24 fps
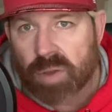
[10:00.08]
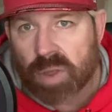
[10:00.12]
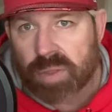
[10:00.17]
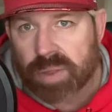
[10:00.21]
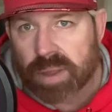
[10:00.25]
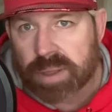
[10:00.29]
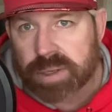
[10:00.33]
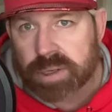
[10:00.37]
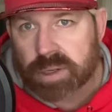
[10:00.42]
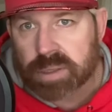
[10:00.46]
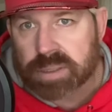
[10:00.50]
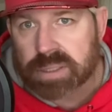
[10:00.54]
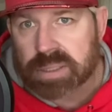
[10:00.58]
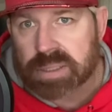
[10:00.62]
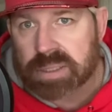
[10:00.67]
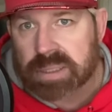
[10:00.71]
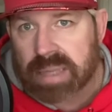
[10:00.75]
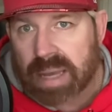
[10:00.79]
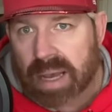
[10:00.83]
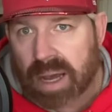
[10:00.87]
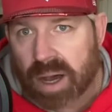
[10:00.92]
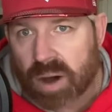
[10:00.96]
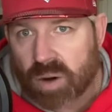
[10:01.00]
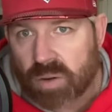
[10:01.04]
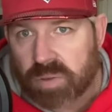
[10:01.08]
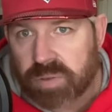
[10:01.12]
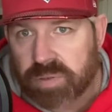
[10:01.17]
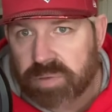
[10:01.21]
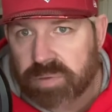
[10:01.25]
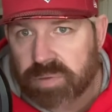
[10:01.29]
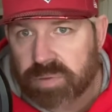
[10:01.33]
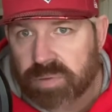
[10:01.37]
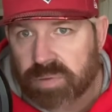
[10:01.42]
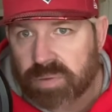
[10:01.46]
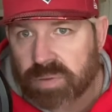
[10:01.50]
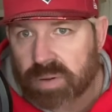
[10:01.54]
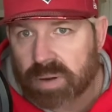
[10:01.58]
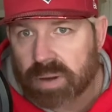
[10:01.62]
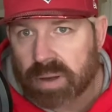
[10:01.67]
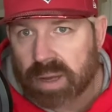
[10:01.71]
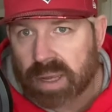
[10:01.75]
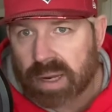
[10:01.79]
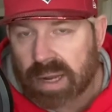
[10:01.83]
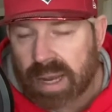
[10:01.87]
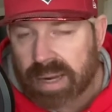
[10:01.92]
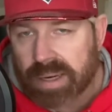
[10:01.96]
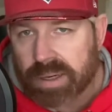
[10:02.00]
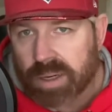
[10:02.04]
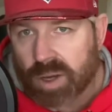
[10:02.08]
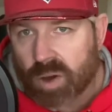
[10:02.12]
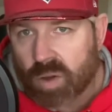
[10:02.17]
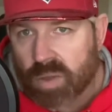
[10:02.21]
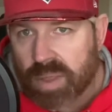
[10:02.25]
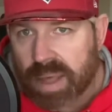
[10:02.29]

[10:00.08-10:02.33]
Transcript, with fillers: than yourself. And I know